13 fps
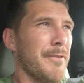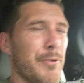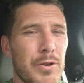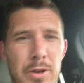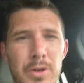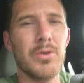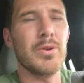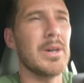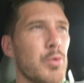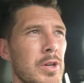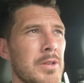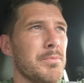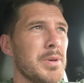for you it
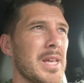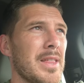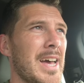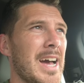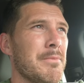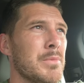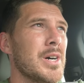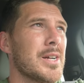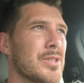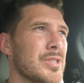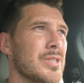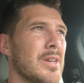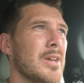wouldn't be that
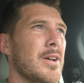much,